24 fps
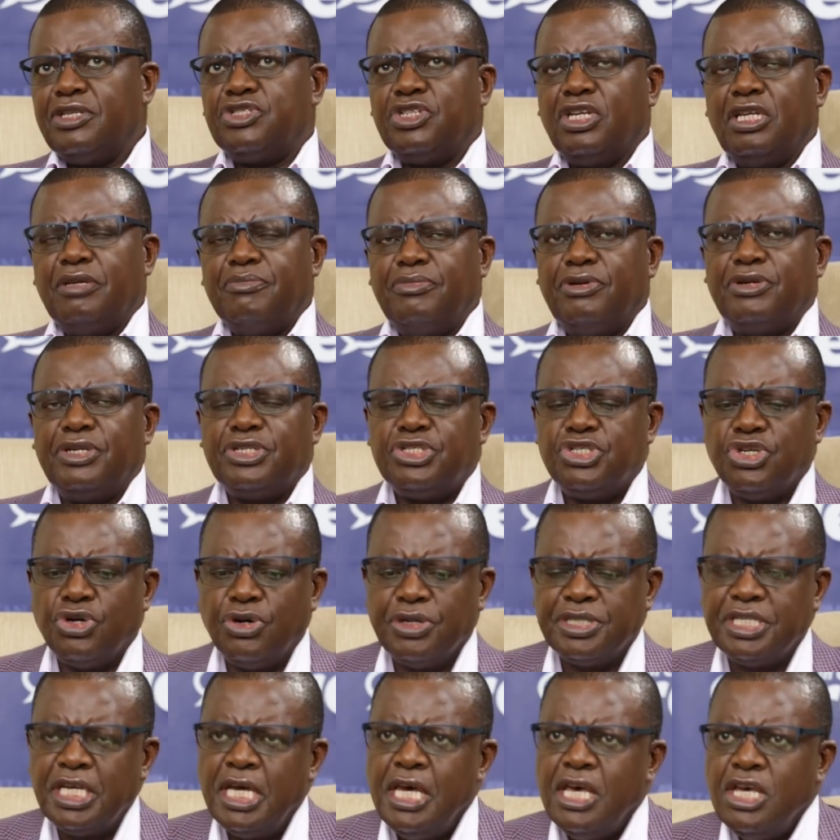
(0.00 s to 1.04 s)
a deliberate
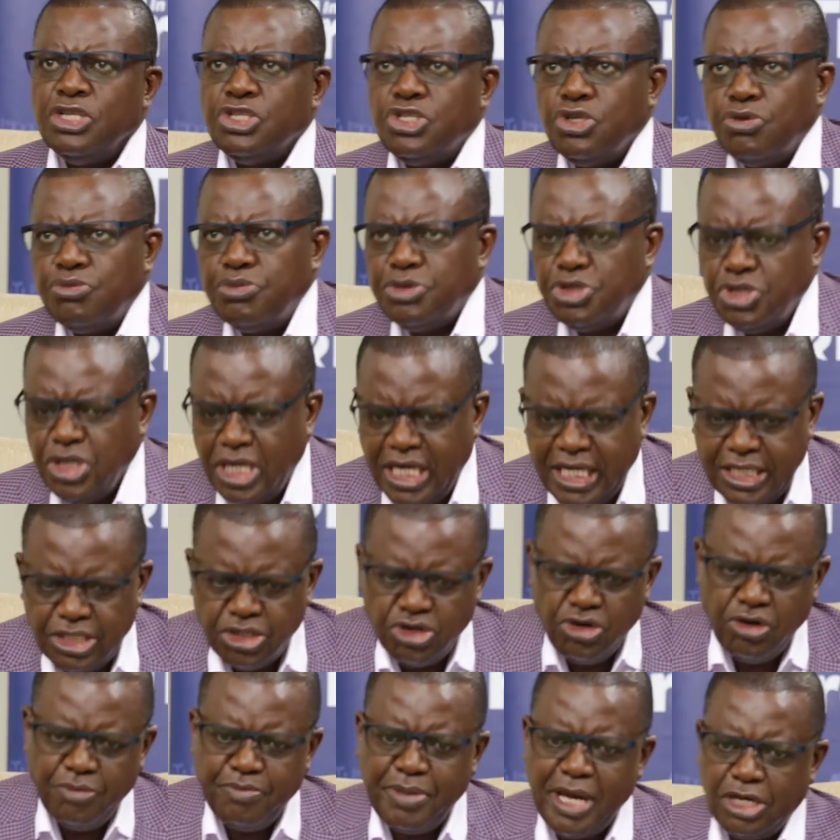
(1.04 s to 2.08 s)
choice. Yeah. So, so, let's
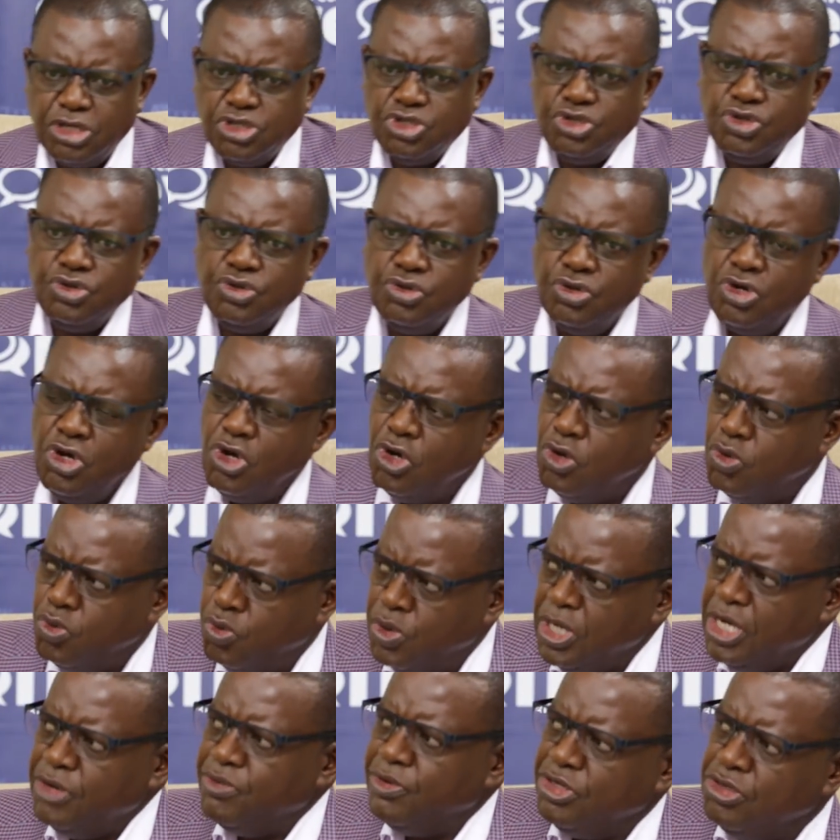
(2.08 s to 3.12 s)
go back to
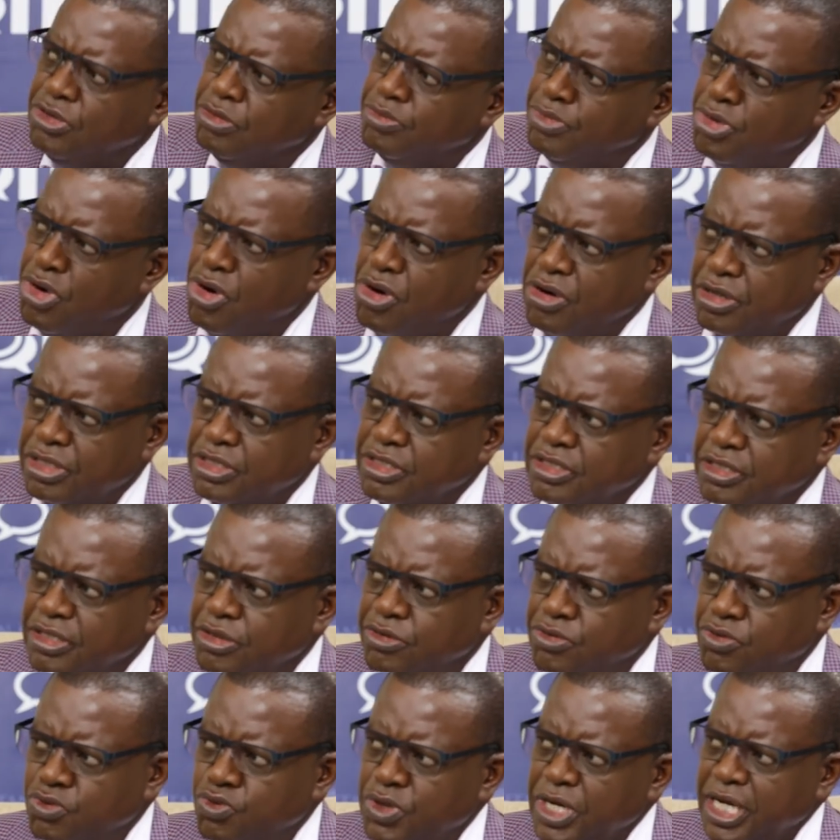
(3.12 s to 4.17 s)
where were you born?
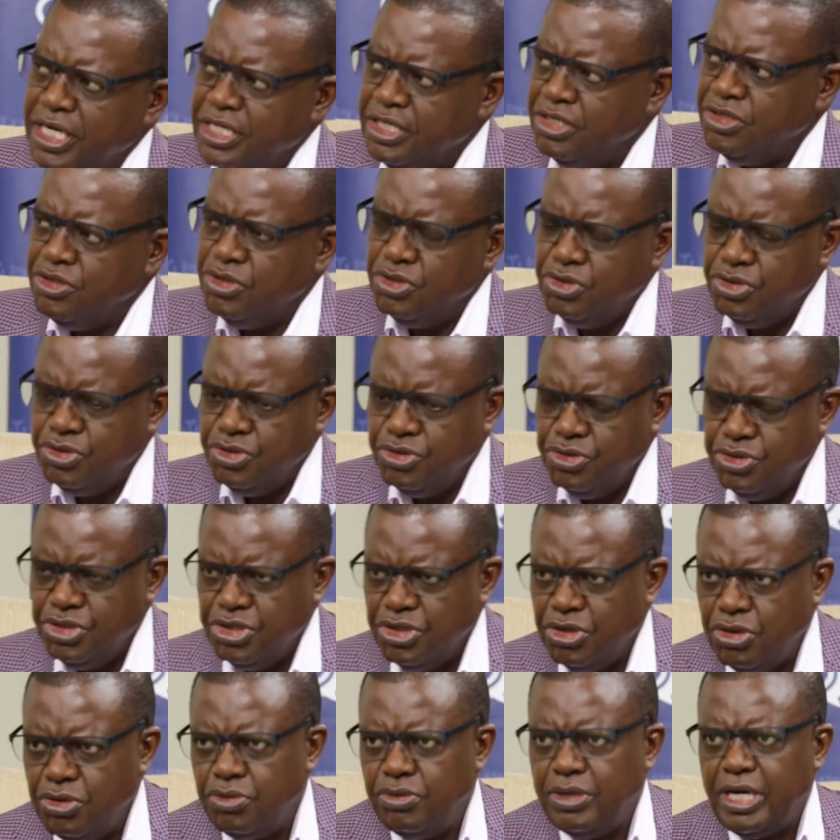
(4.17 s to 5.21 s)
Where did you do
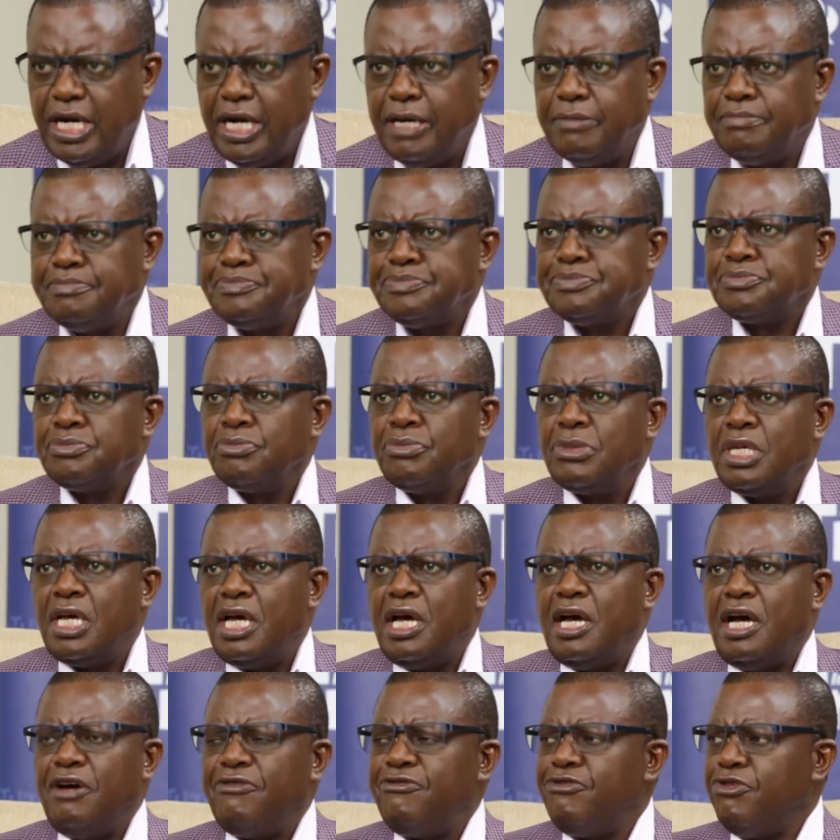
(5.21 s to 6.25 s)
your um,
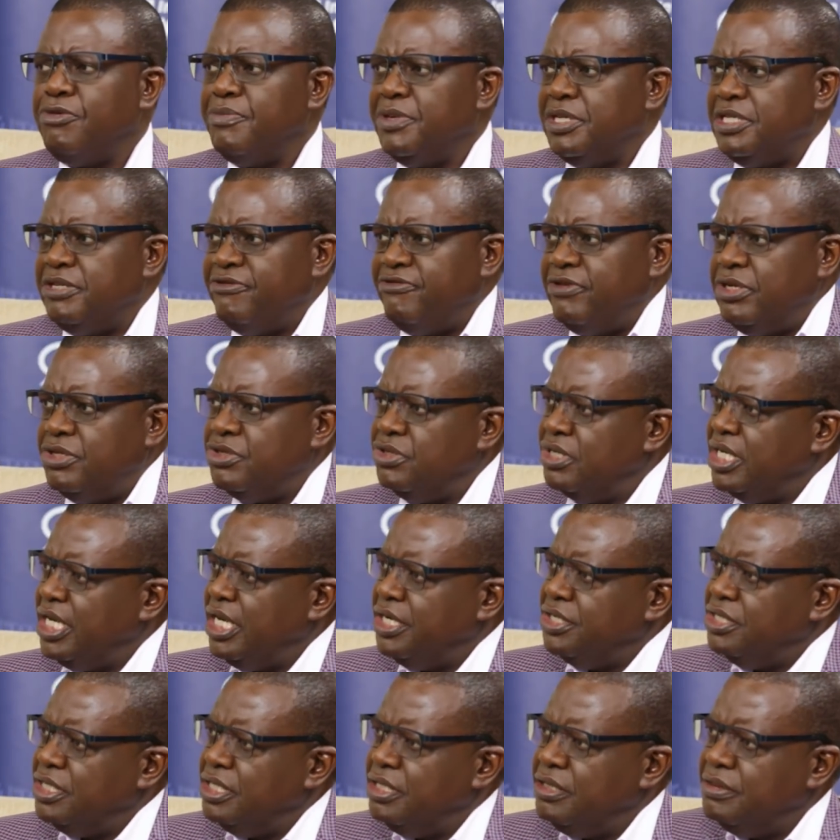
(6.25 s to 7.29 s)
uh, formative
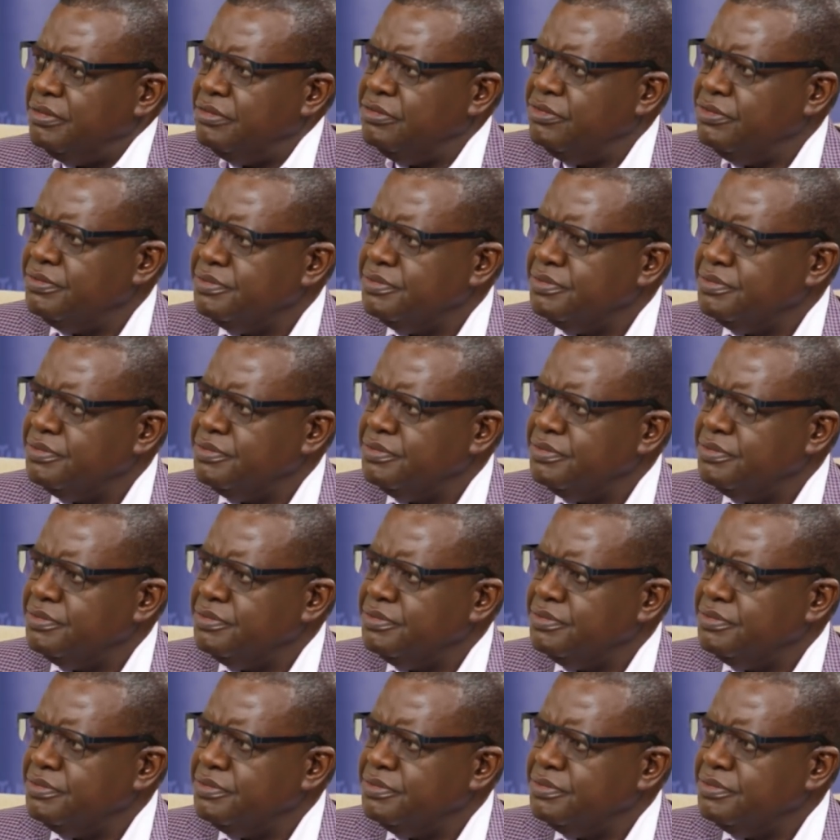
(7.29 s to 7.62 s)
education? Mm.